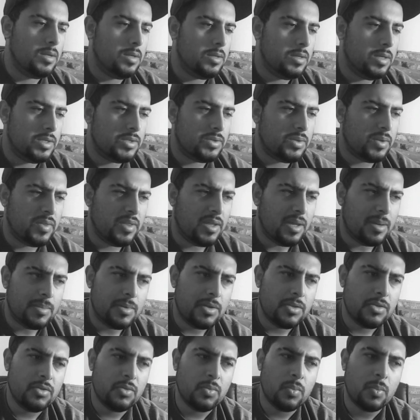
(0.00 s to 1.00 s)
Yeah, so I think I'm
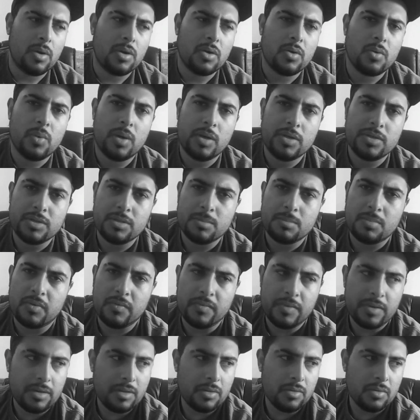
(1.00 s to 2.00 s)
going to do one question per
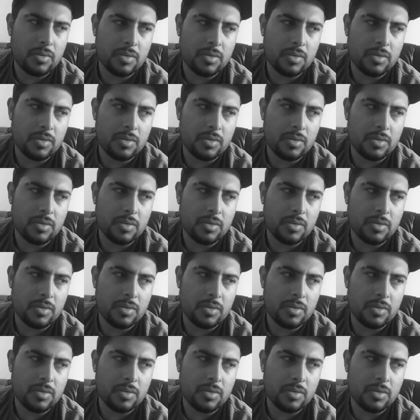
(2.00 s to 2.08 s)
video,